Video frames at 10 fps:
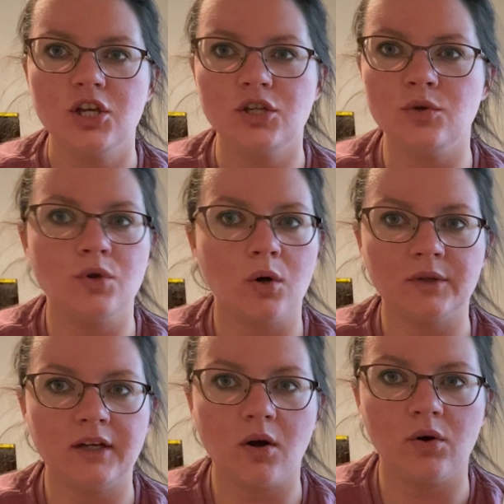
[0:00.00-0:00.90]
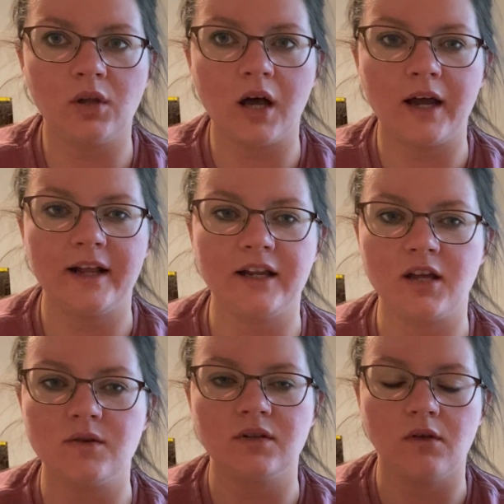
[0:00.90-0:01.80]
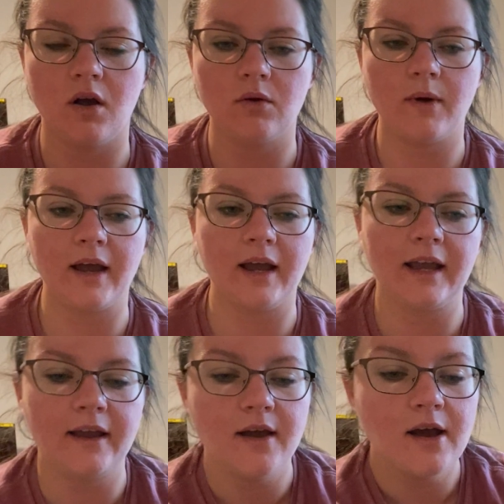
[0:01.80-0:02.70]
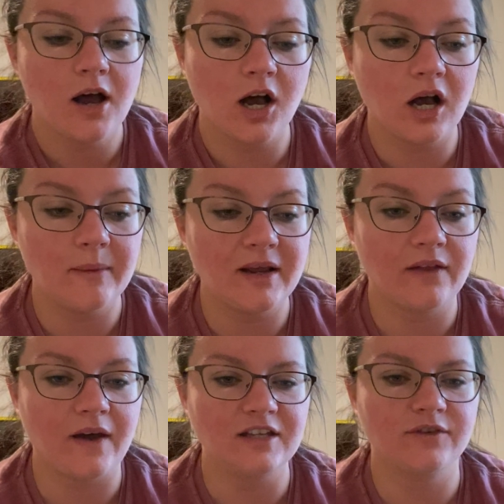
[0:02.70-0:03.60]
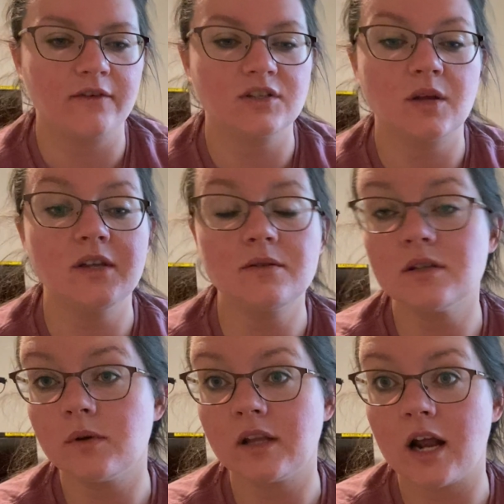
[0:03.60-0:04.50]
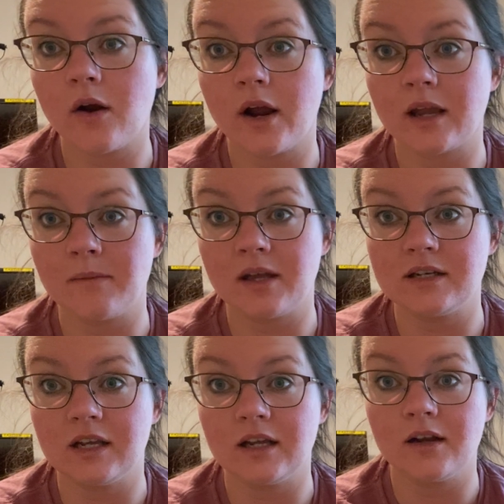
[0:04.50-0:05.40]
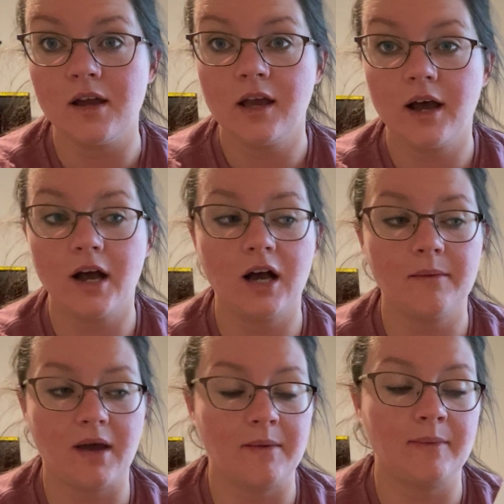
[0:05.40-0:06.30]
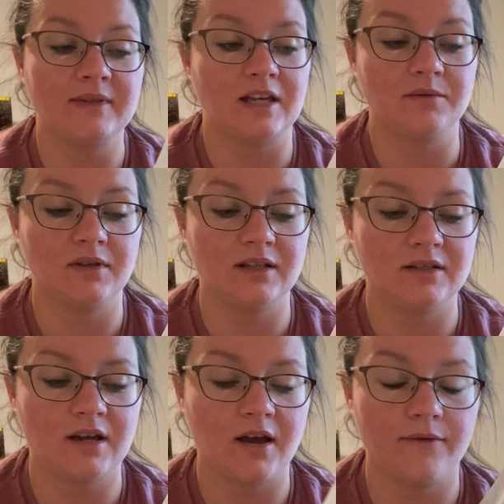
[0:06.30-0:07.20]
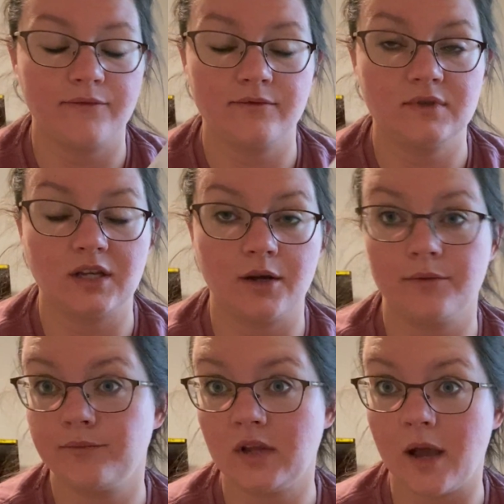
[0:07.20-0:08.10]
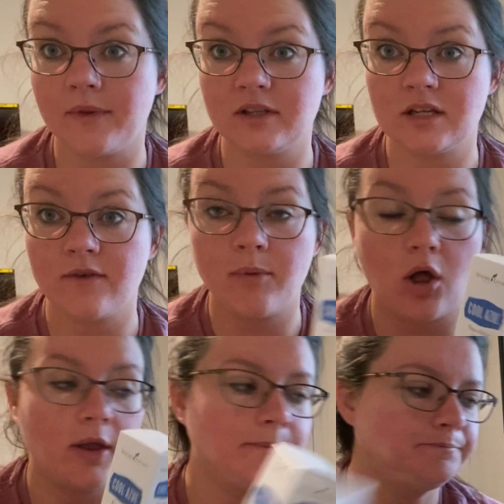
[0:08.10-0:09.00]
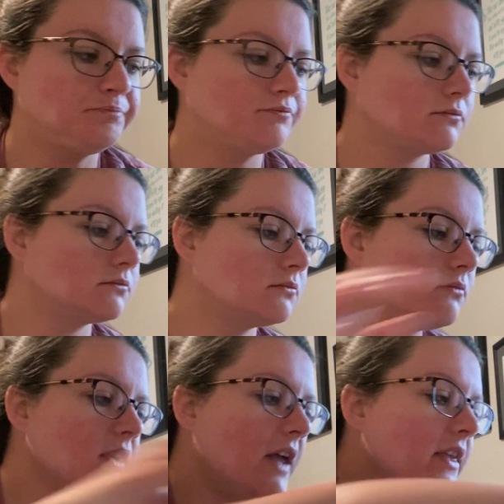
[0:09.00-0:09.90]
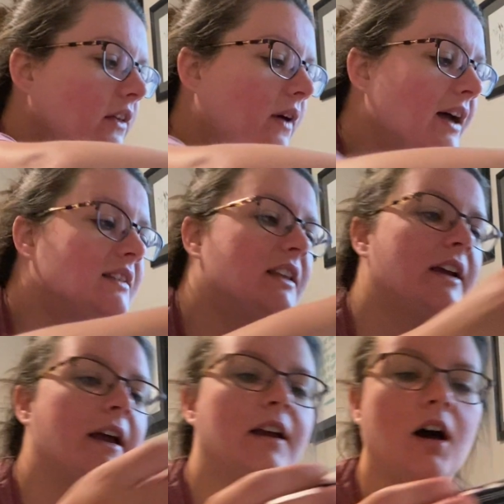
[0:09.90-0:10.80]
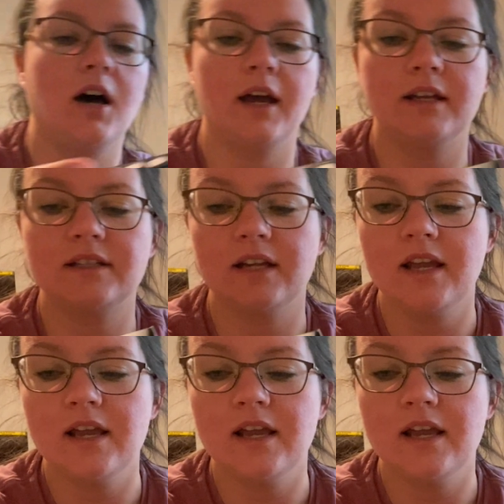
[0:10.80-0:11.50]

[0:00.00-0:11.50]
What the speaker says: you don't need a whole lot. It goes a long way, and it lasts forever. So this was the one that I recommended. I'm obsessed with this stuff. So yeah, this is for Paula. And then the last thing I got